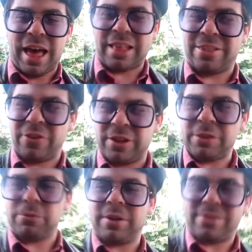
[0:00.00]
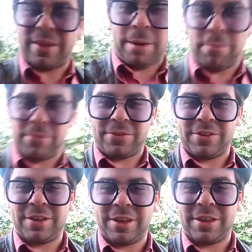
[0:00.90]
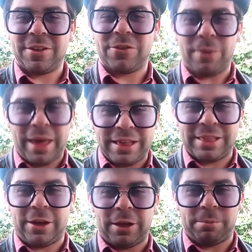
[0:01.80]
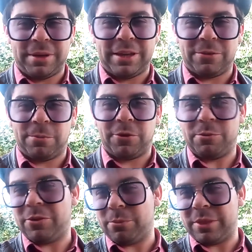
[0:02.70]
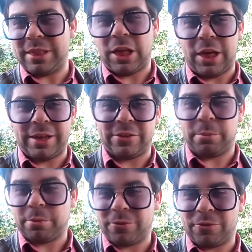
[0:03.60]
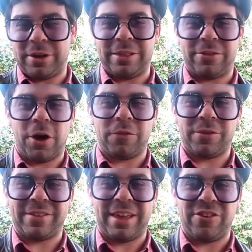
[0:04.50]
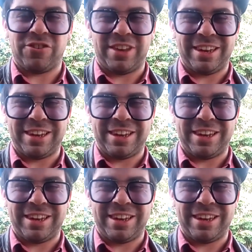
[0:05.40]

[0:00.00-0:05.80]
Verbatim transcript: and suddenly there was an attempt to exile me, to push me to one side, to the peripheries of a conversation.